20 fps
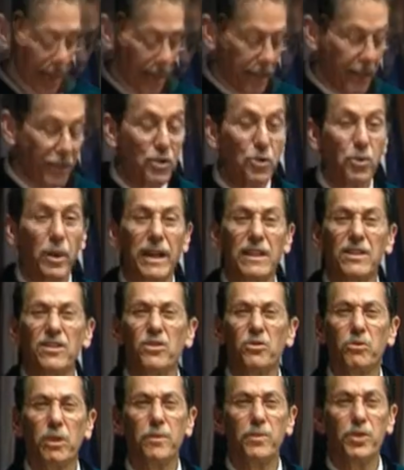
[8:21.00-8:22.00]
the
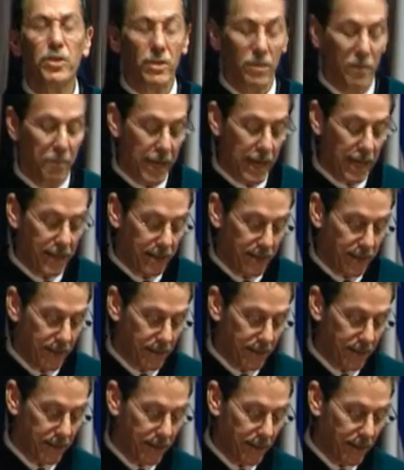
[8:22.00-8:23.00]
transcriptional
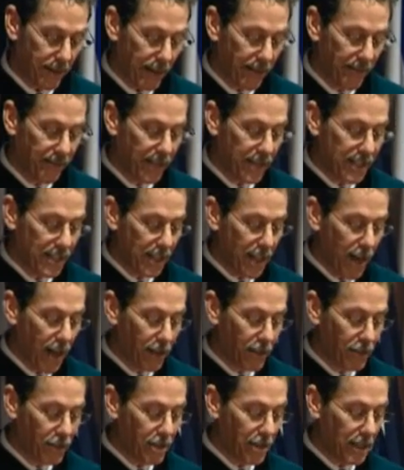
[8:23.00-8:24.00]
basis of
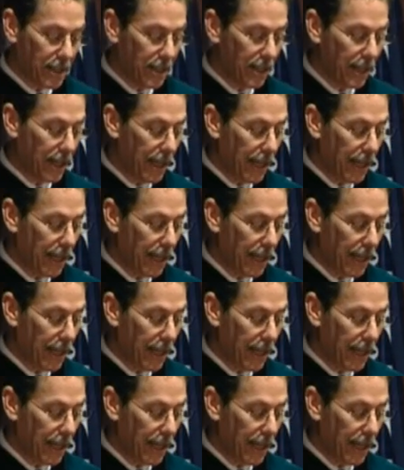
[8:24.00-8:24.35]
physiology,